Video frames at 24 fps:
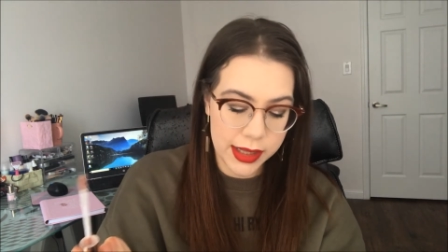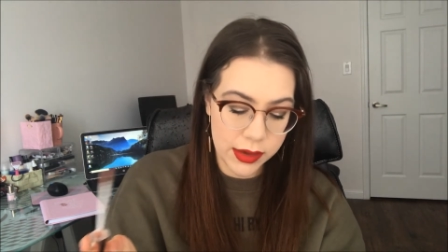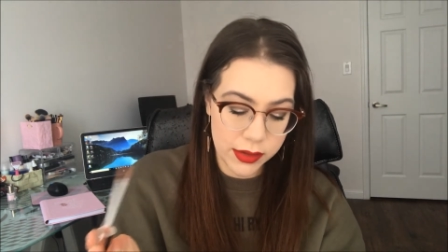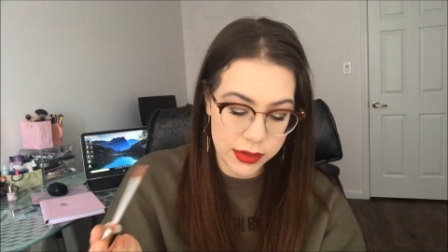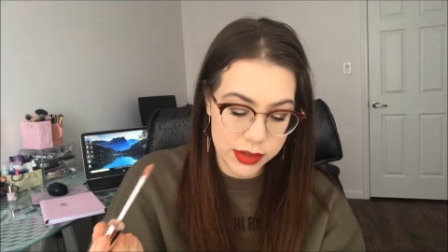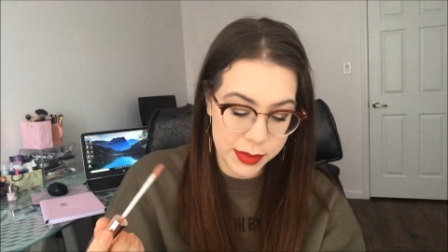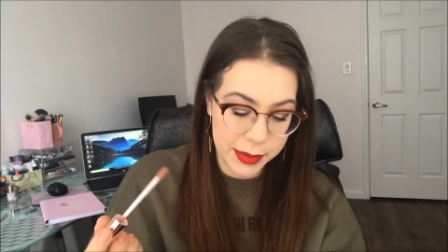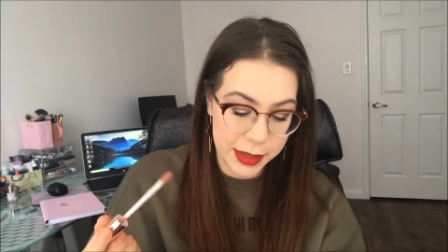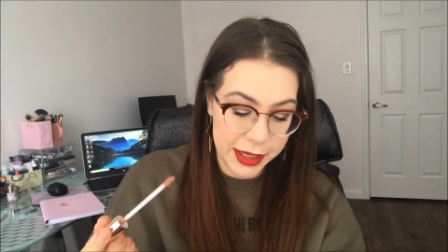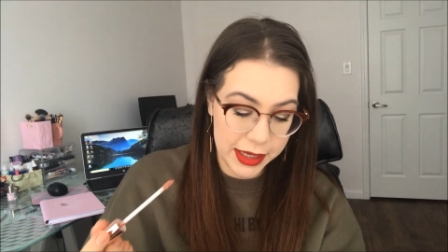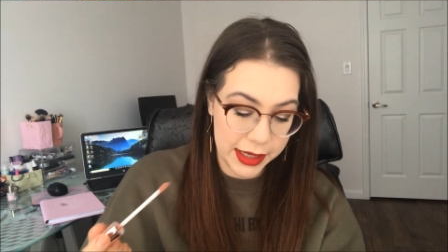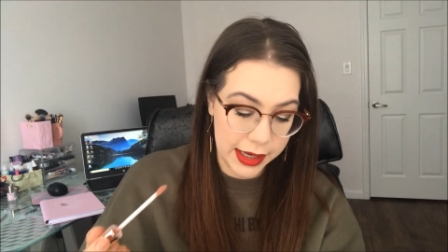They
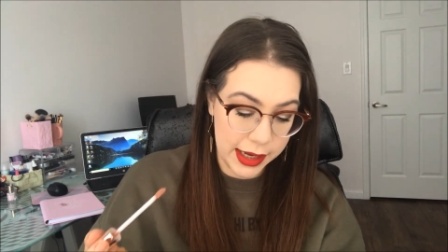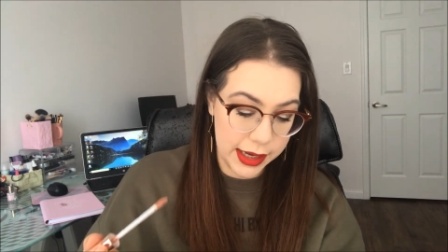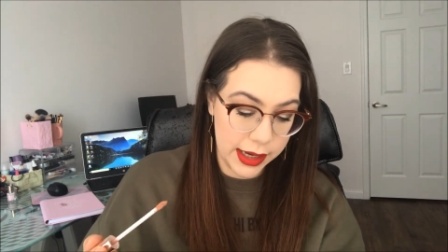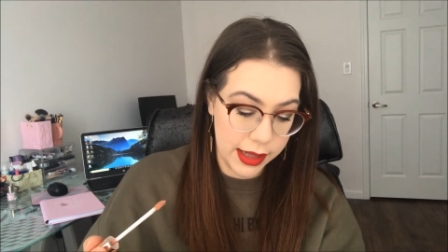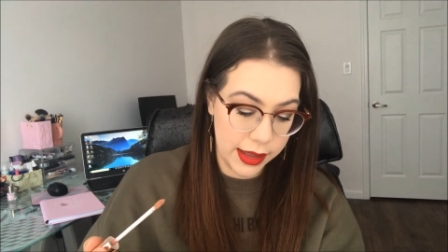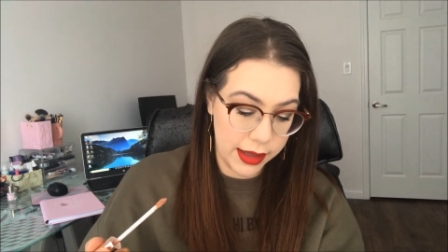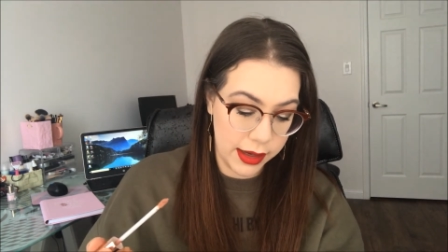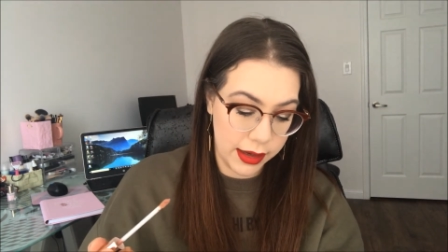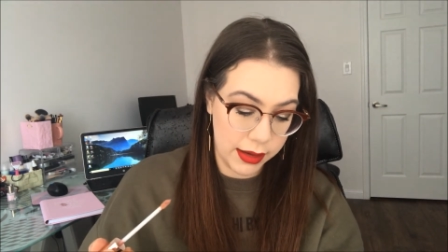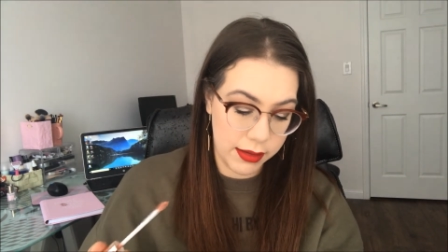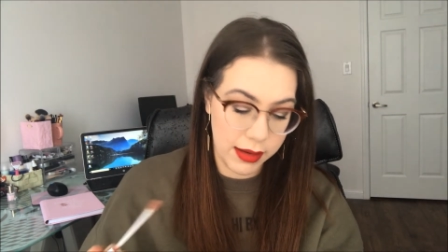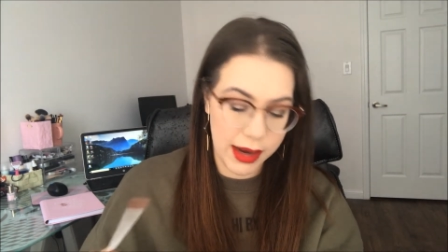don't smell like
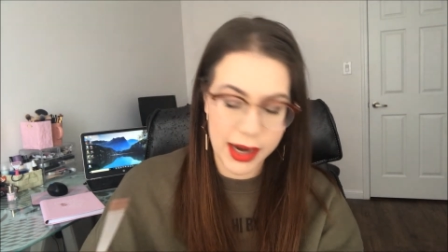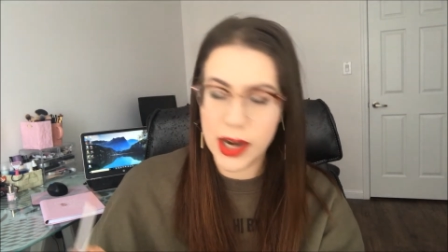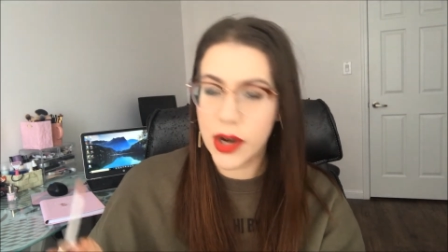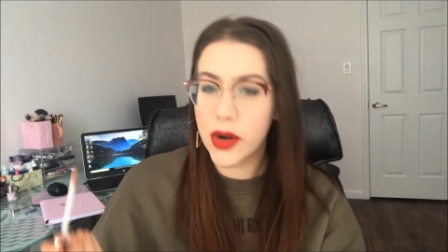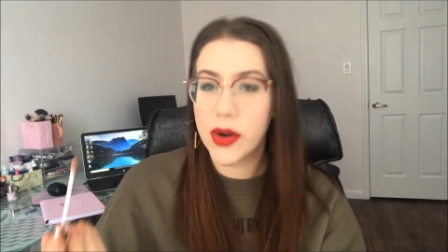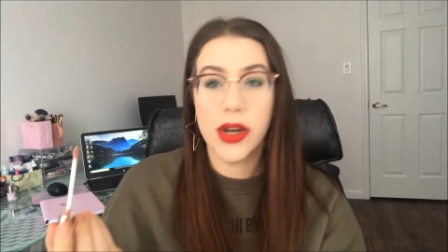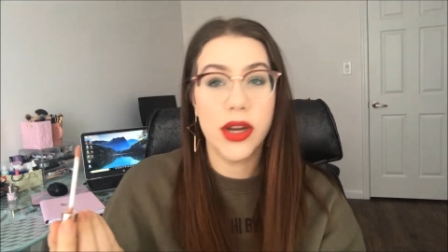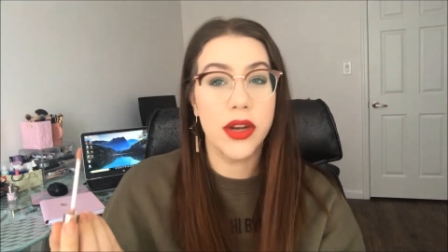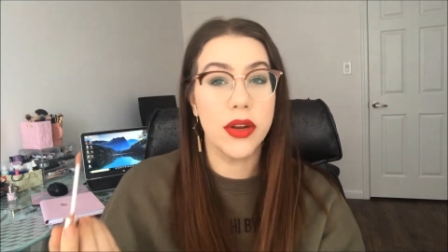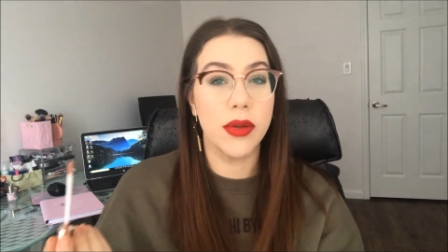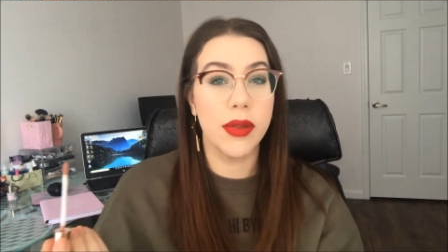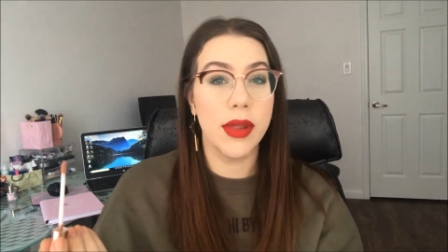anything. I
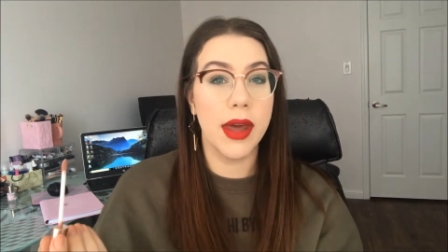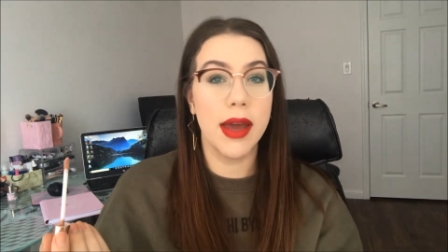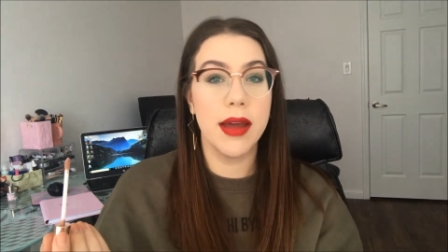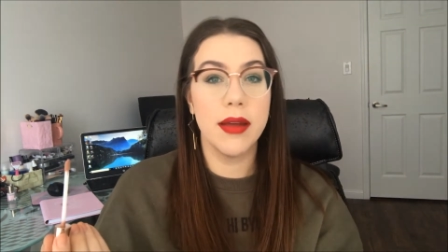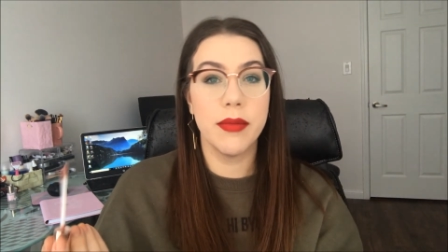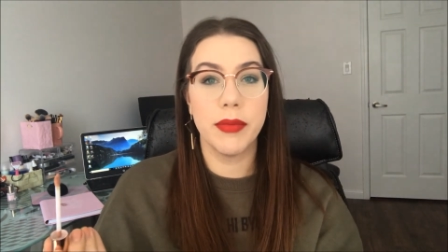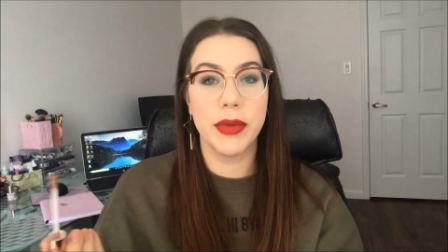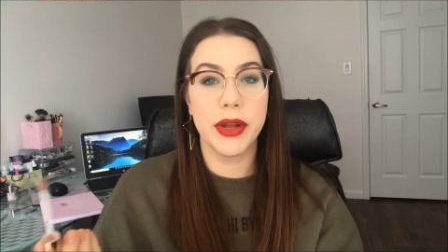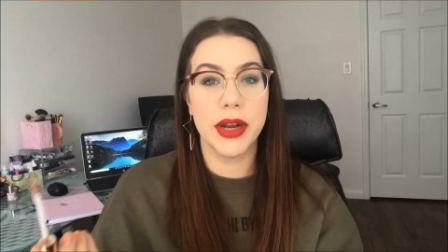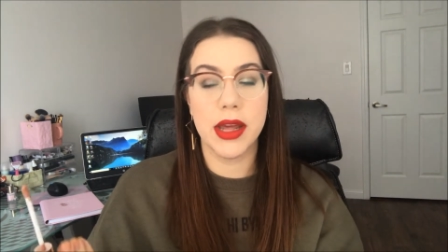already knew that,